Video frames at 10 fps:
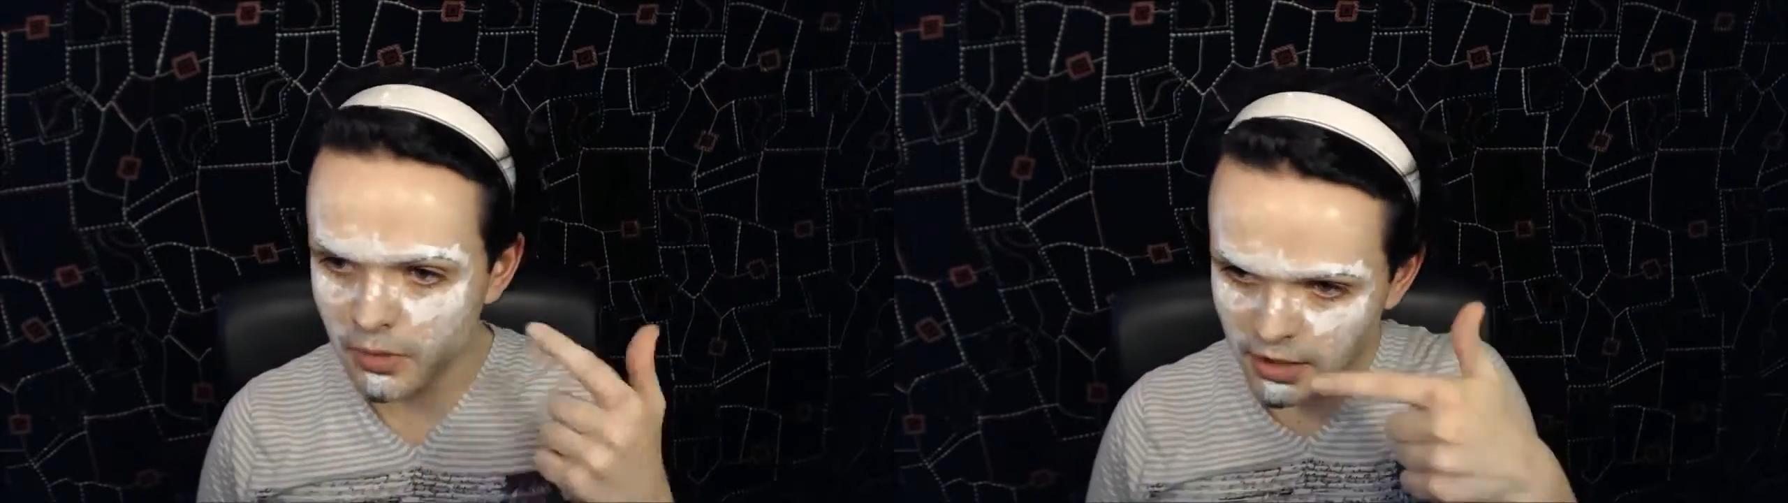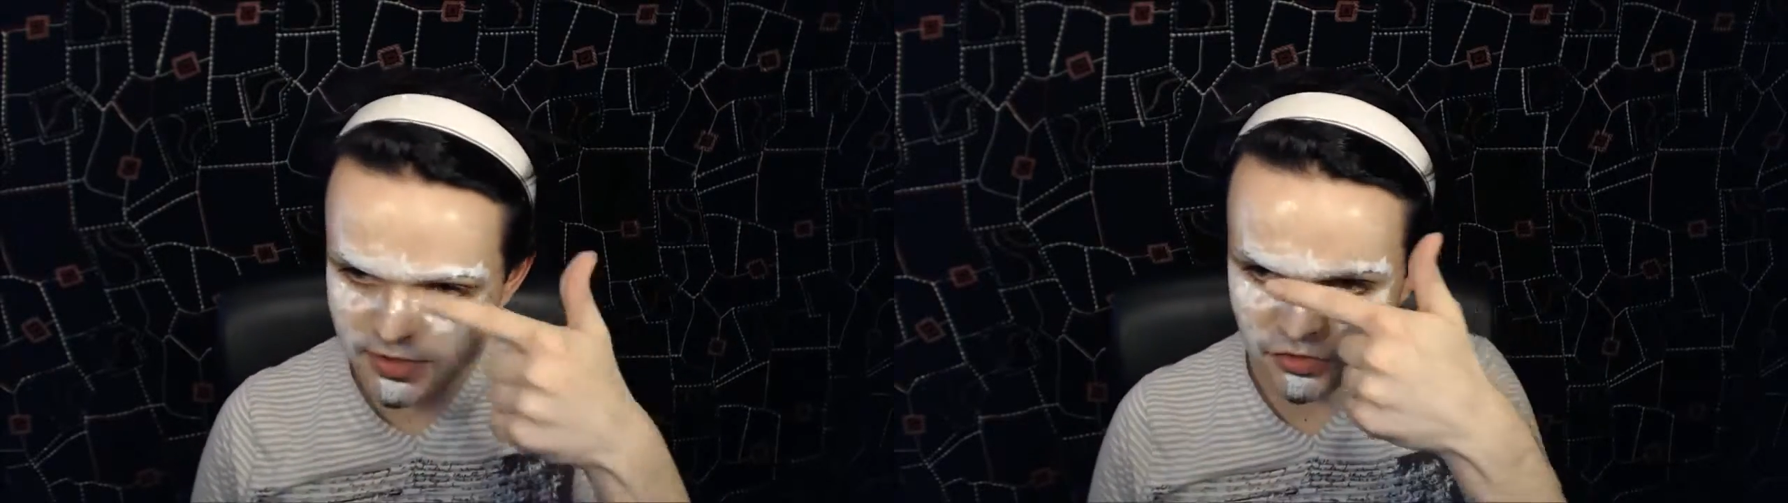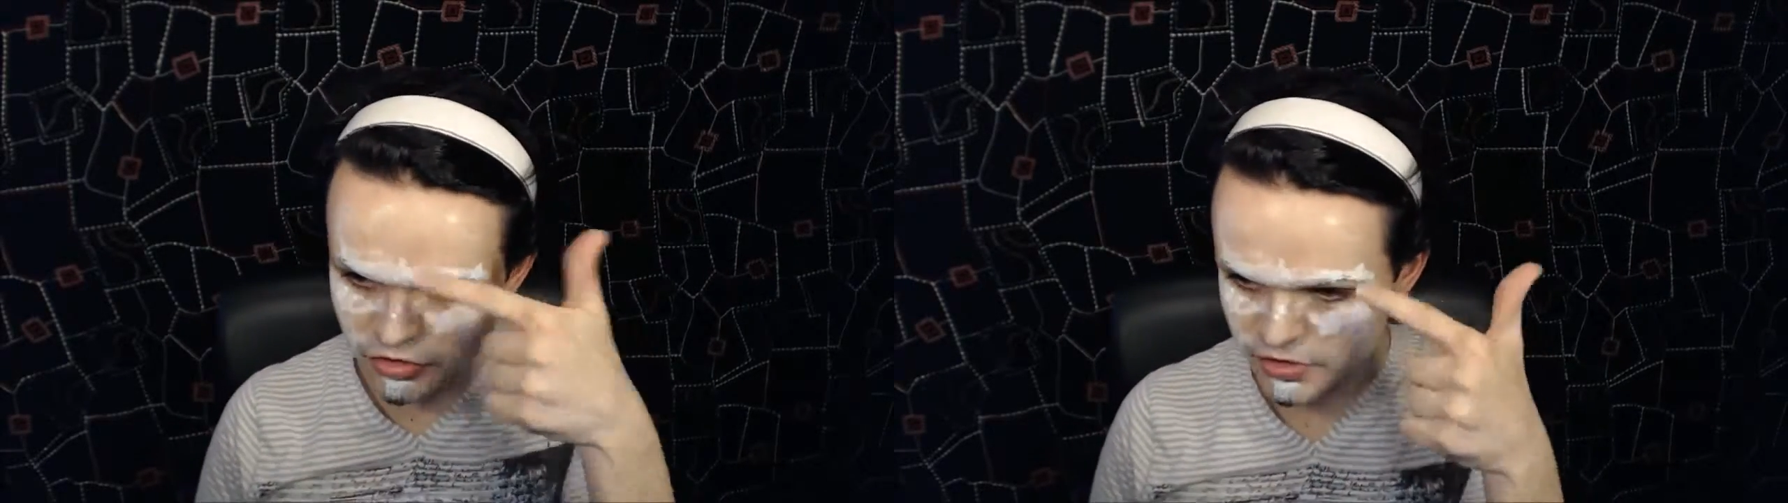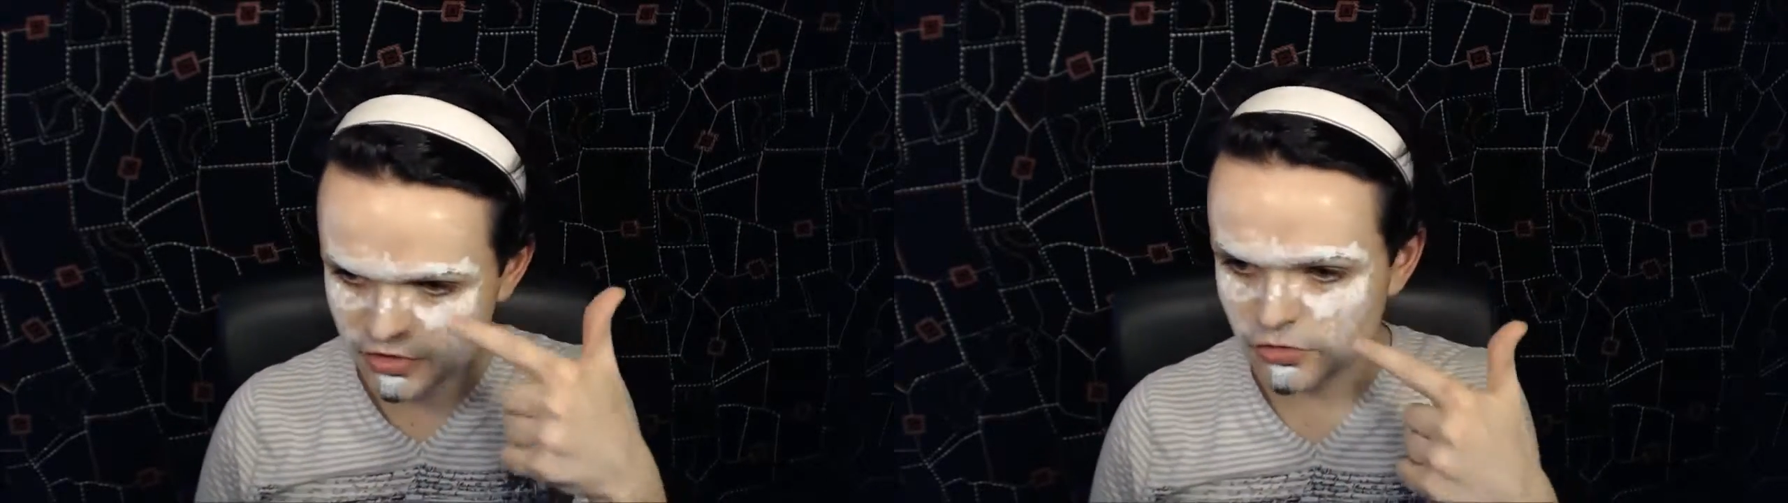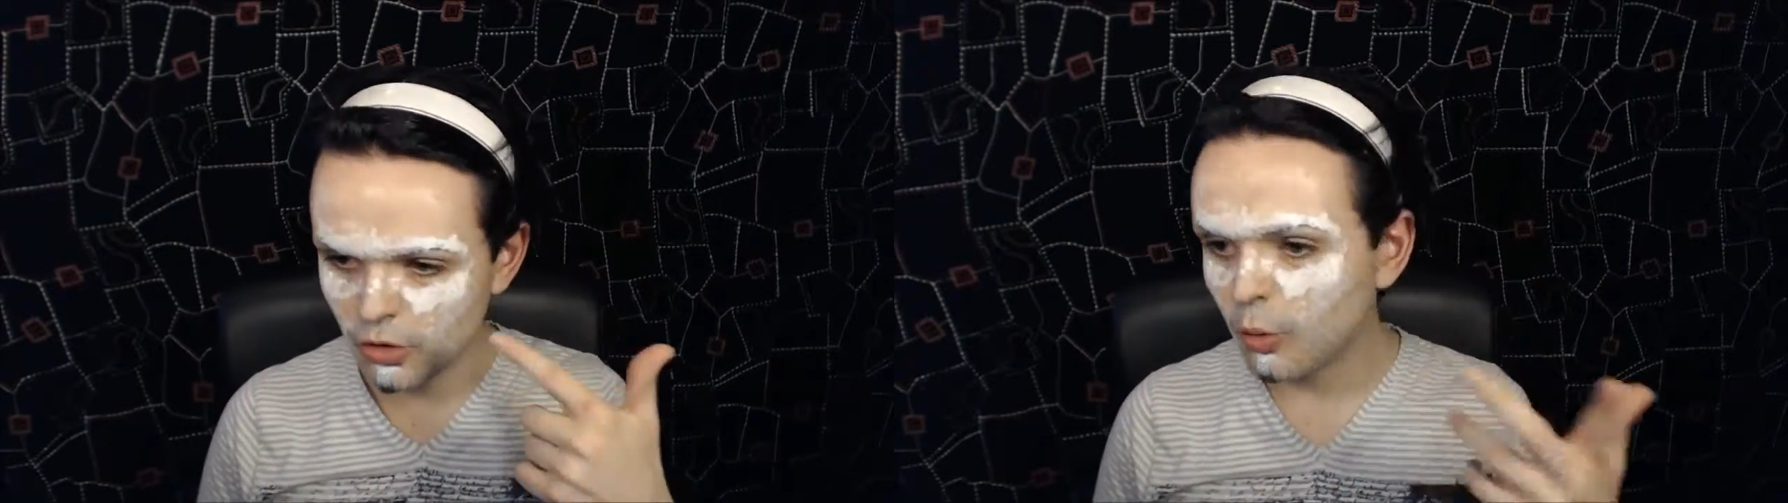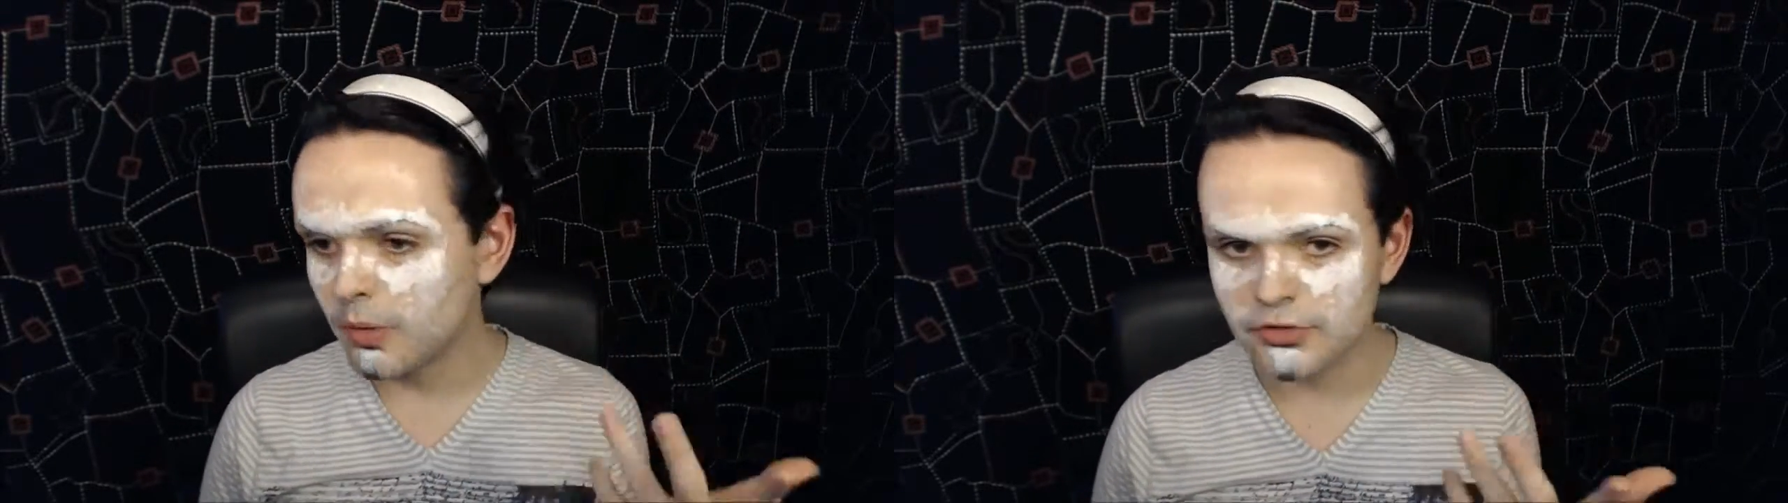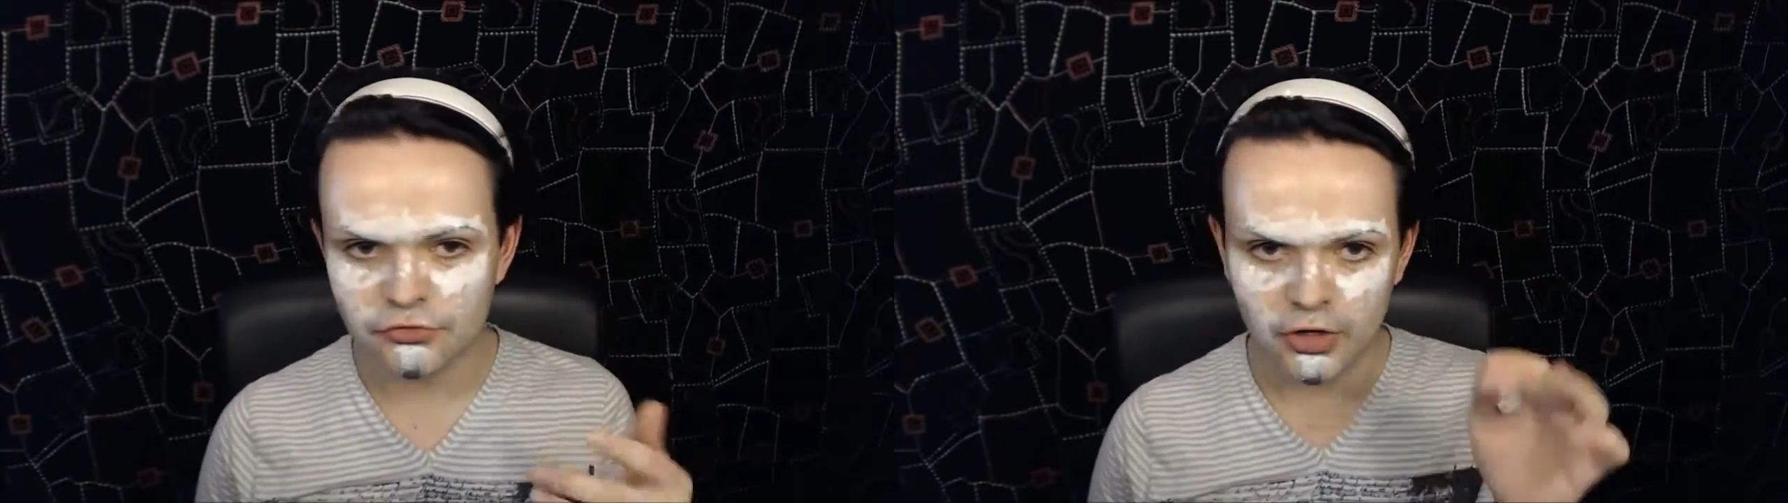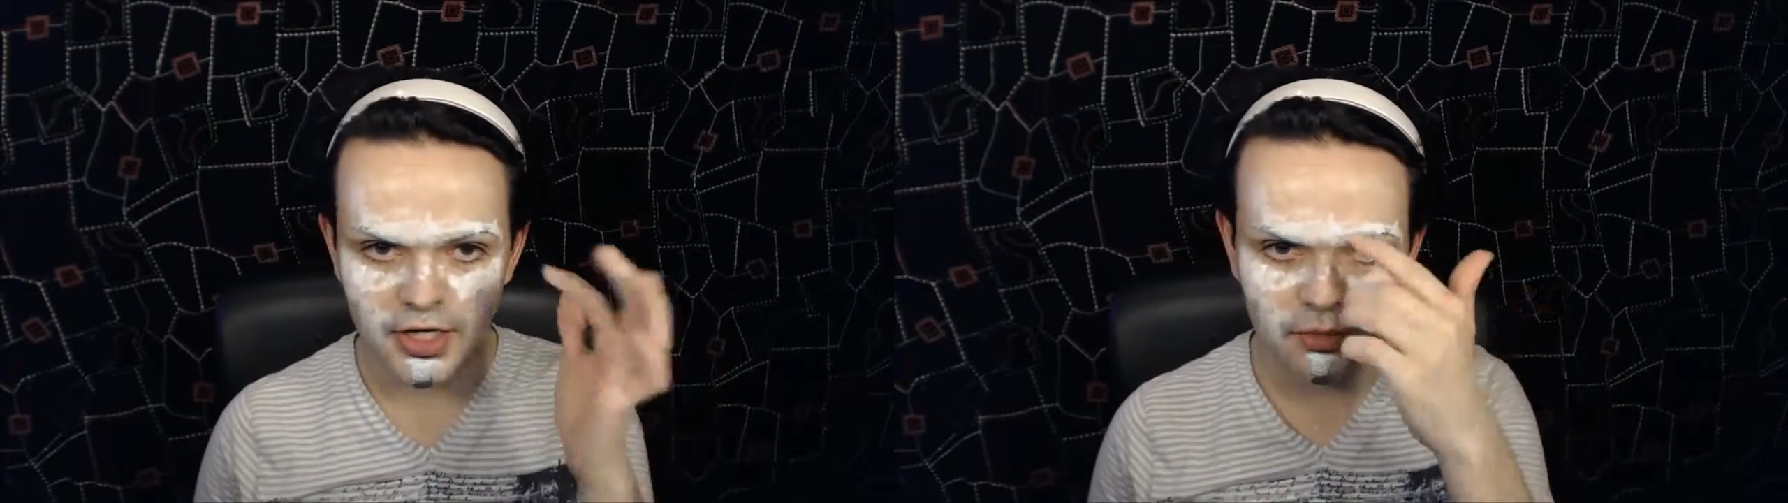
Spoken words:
mine's just almost dry